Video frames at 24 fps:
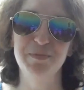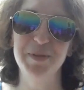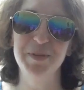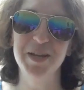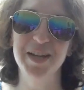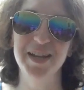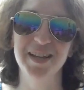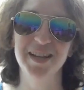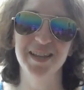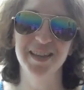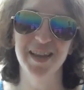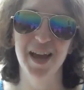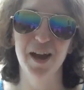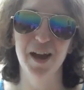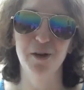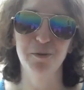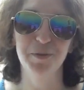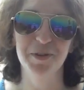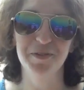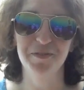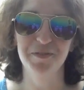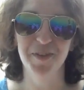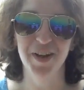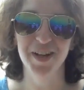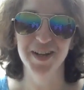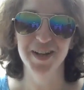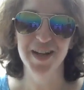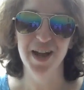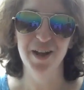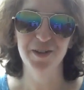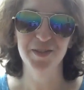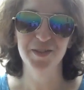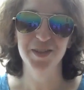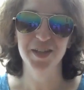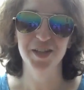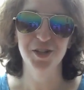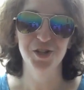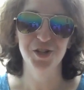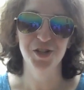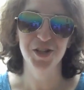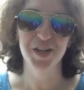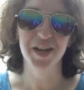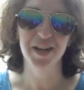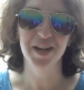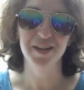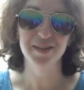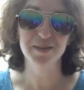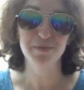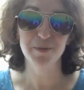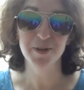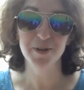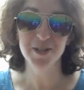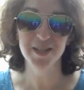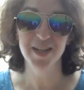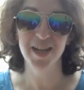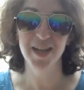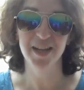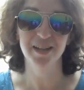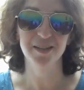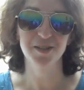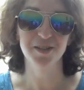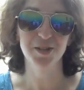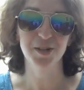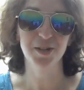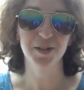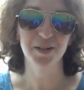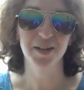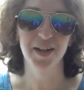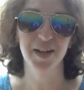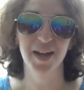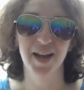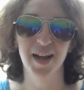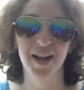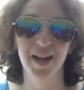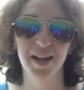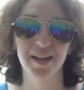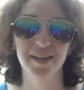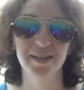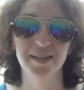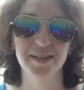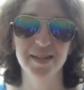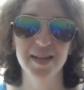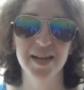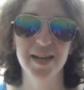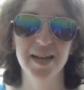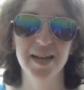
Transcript: be that we find out that she has breast cancer? And